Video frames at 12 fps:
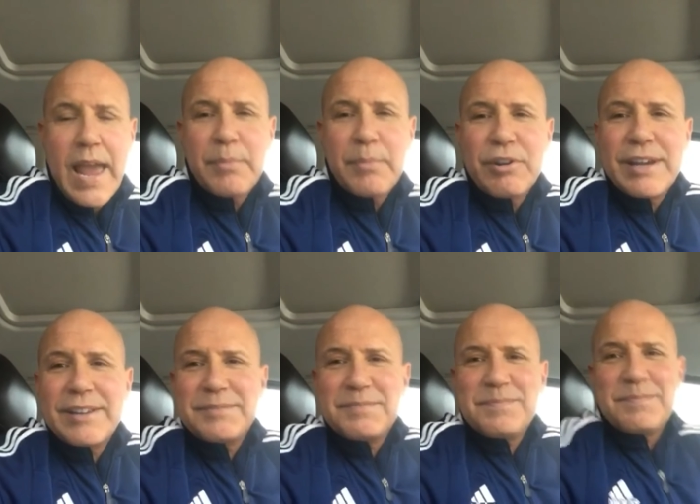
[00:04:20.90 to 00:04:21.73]
Hey,
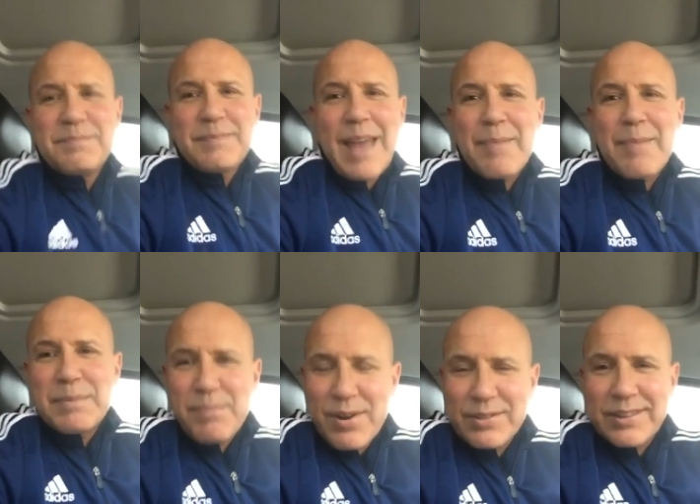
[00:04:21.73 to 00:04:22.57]
Maria. Happy
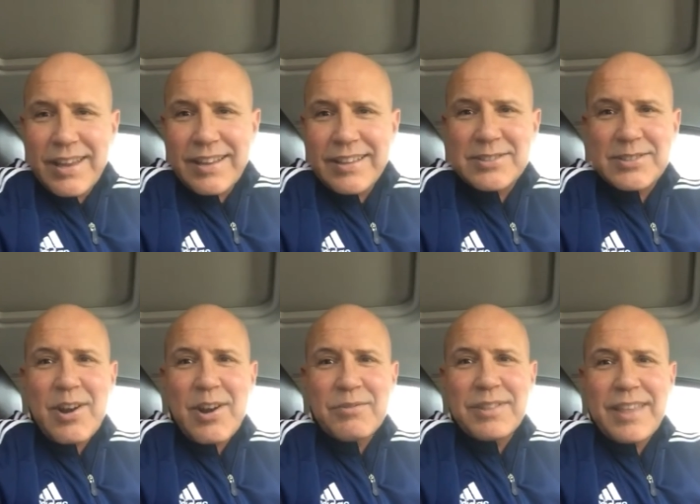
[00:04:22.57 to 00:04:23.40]
birthday. Let's
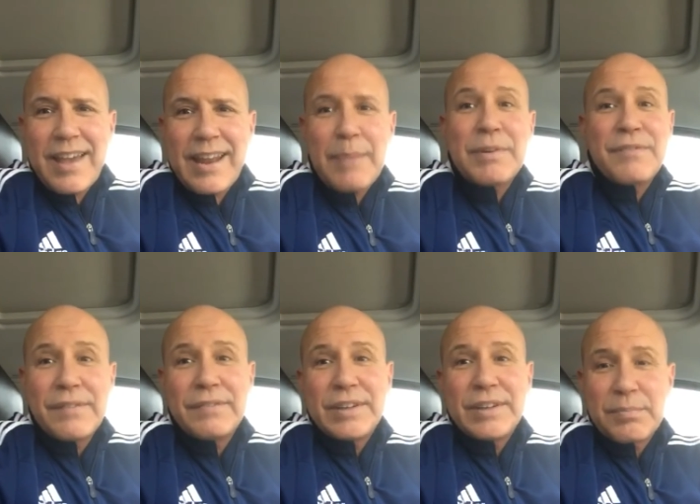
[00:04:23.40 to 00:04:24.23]
start with that. Happy
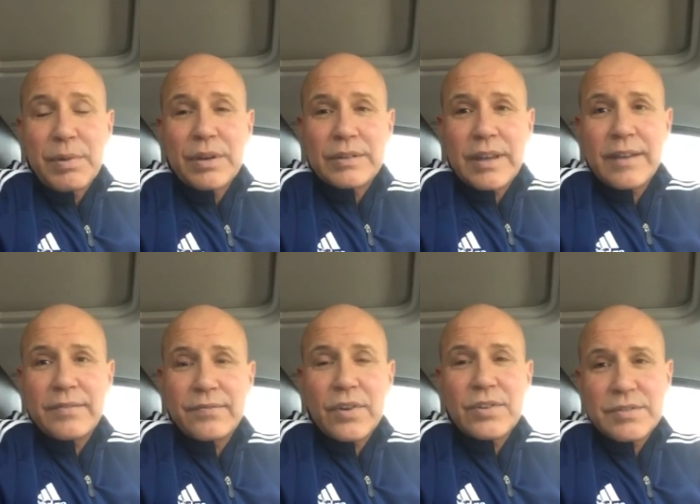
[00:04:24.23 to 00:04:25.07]
50th birthday,
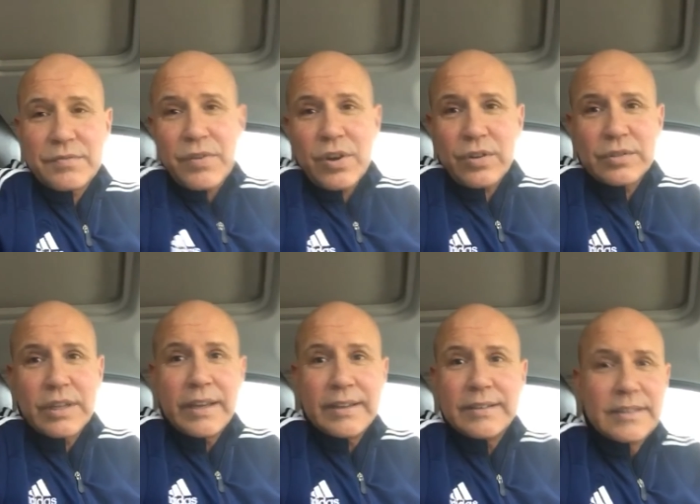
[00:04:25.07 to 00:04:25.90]
first of all.
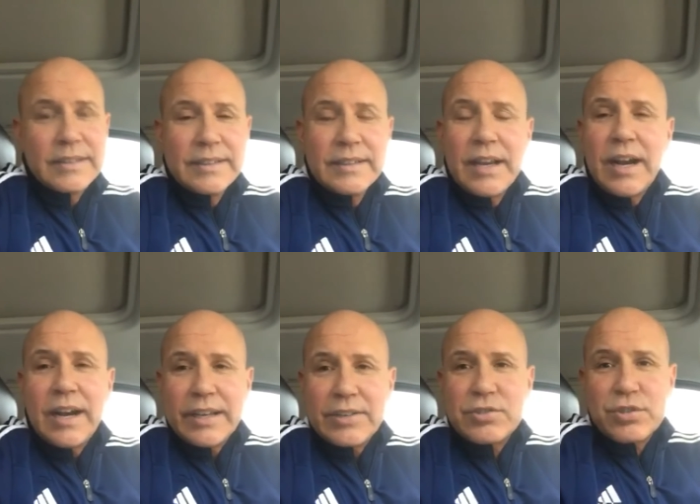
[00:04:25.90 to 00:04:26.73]
And
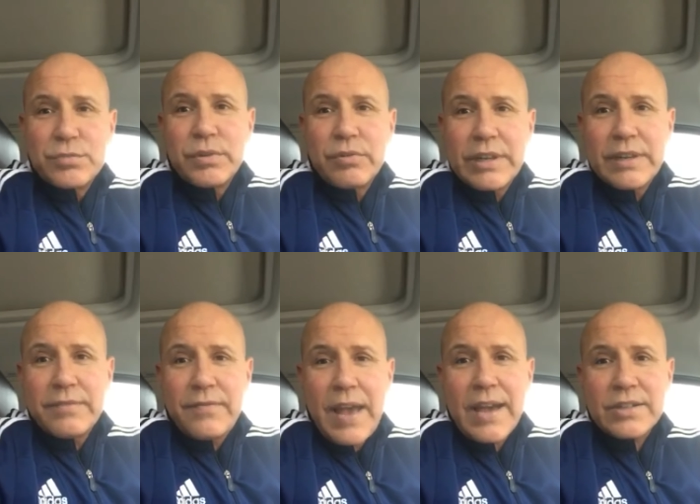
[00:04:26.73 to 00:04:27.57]
uh, in true Maria
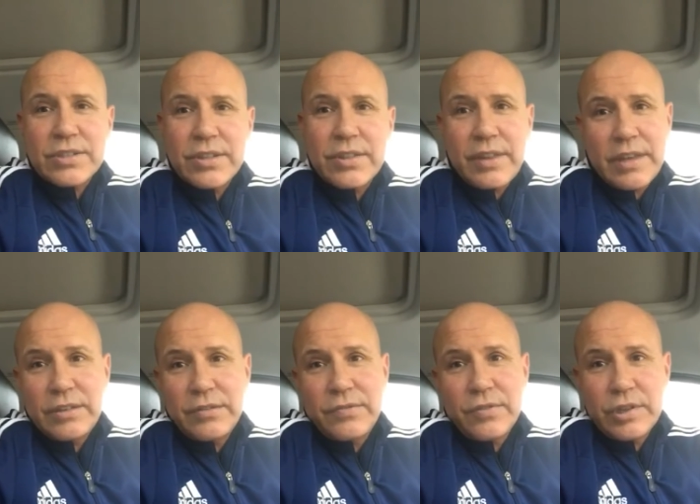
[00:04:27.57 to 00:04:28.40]
fashion,
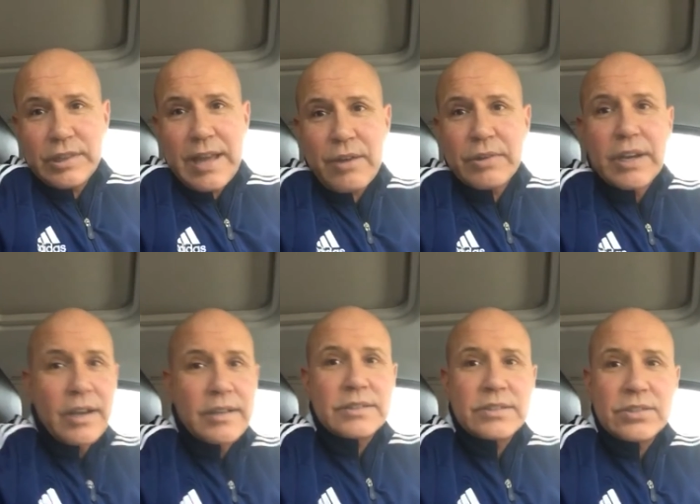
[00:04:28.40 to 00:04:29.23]
thank you for allowing
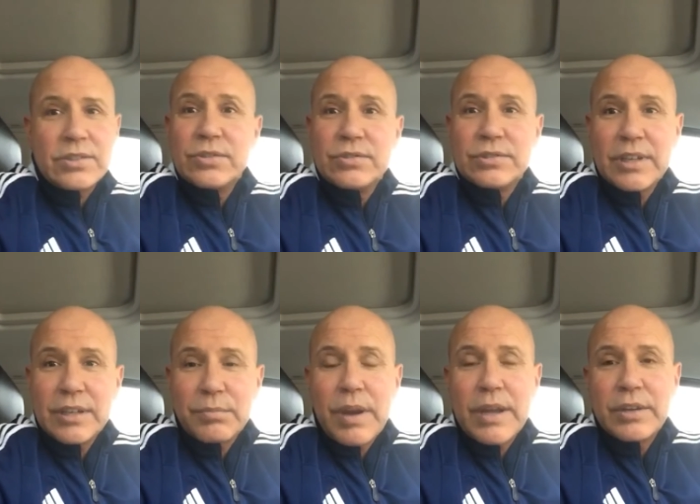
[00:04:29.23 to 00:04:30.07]
us to
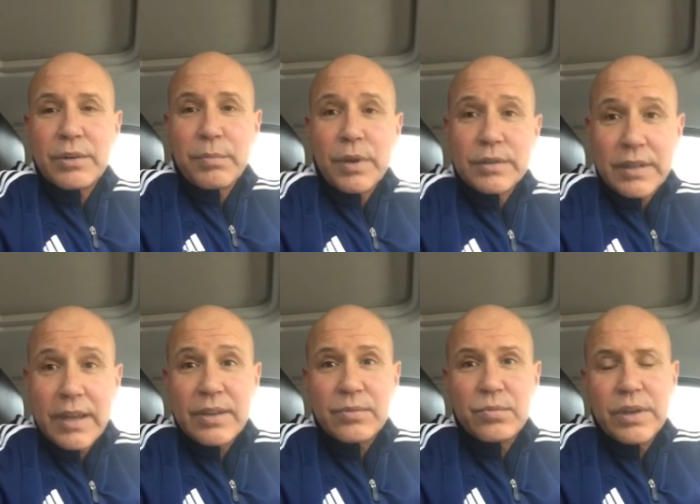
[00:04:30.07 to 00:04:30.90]
celebrate your
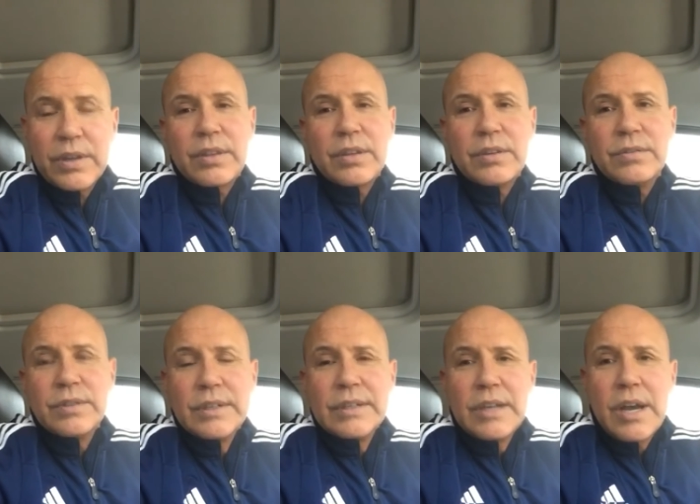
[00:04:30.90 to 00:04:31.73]
birthday with you.
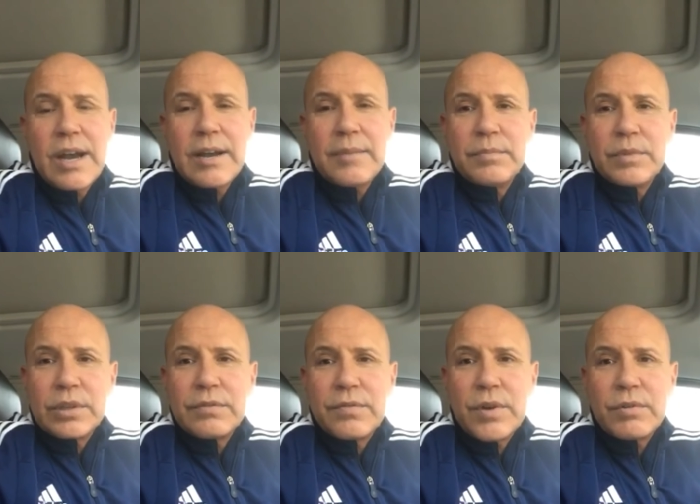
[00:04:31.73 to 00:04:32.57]
I'm
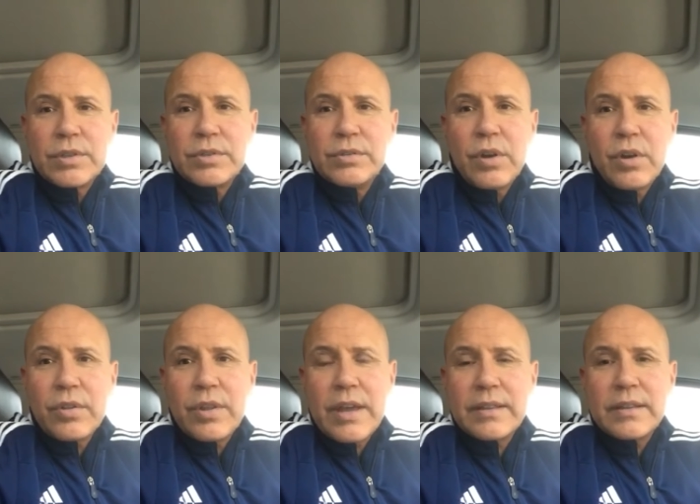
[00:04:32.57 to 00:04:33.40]
looking forward to
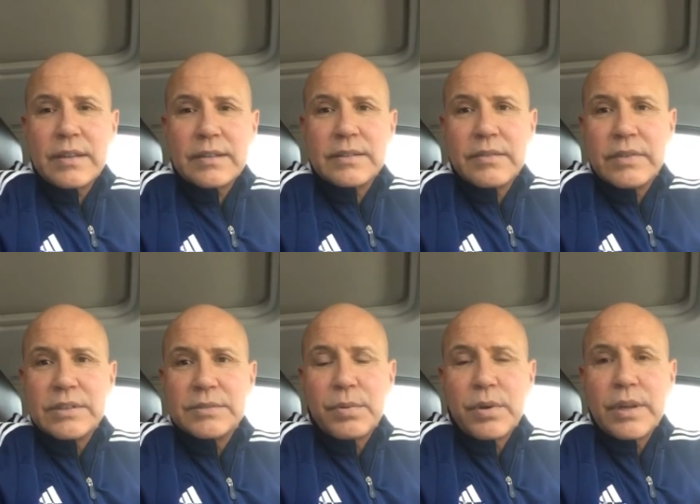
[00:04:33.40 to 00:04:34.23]
all that the
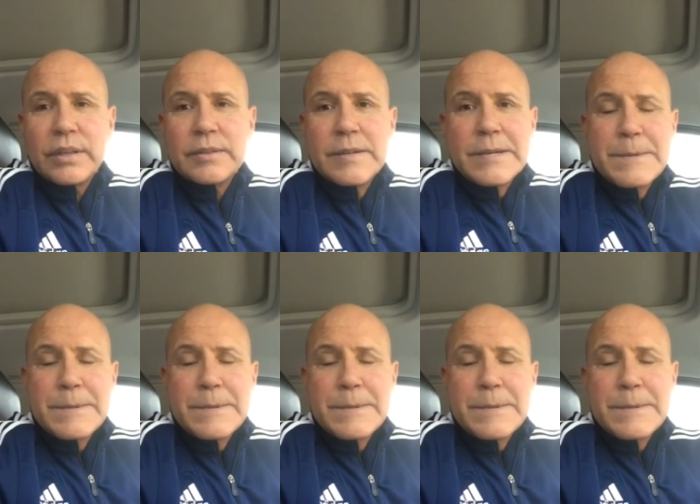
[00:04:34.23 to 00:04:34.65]
activities bring.